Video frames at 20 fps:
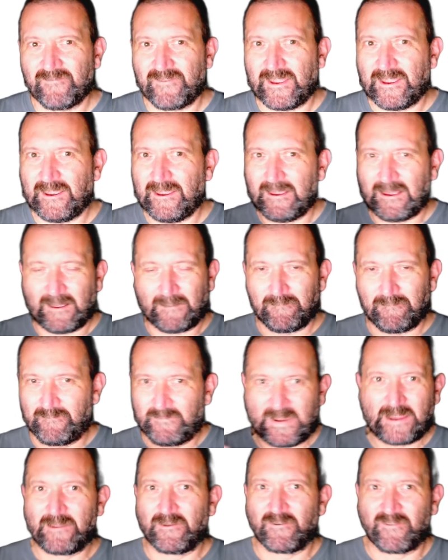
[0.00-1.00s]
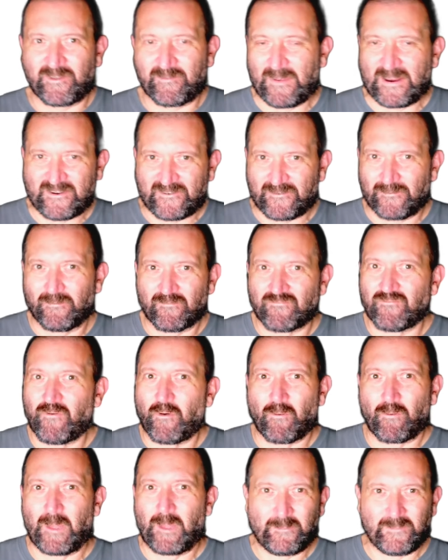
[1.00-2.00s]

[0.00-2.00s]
they play a special role.